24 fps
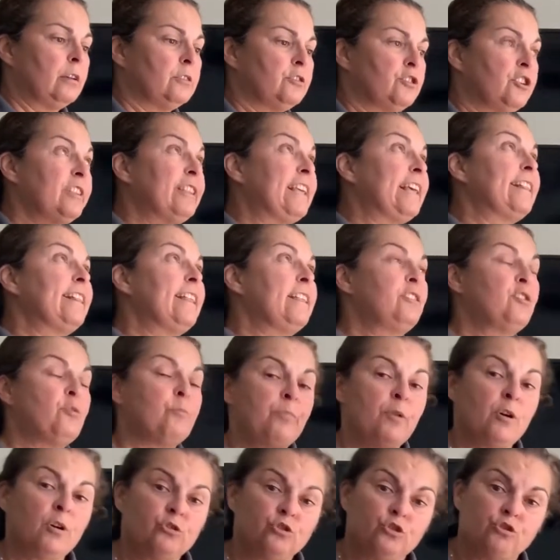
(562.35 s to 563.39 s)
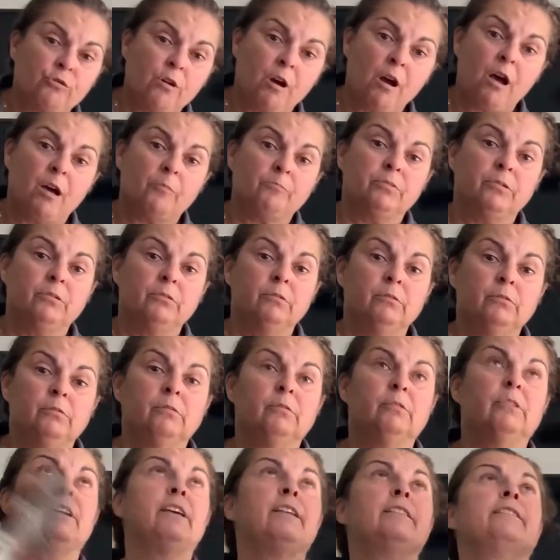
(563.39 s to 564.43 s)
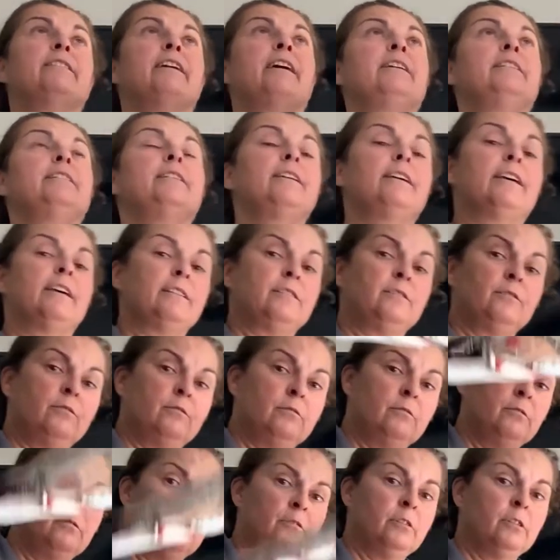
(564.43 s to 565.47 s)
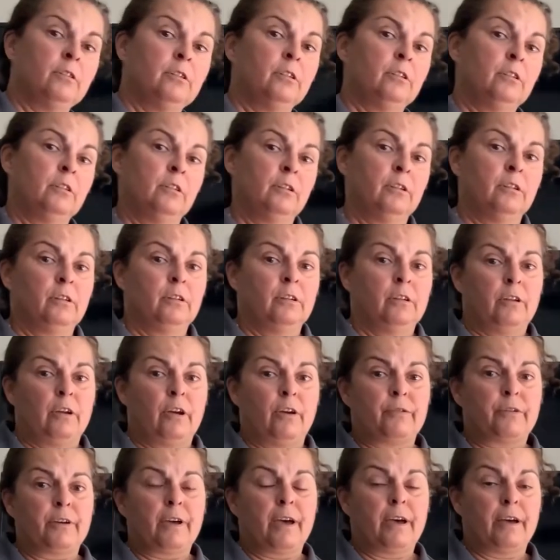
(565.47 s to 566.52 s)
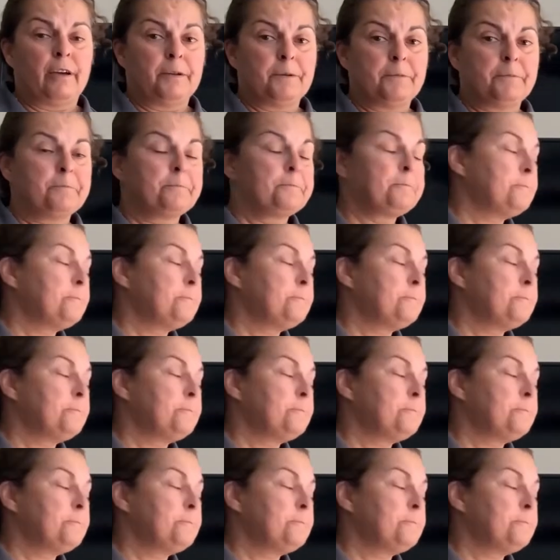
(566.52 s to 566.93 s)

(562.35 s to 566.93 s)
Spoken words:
Do they let the ball drop and then hit it? Okay.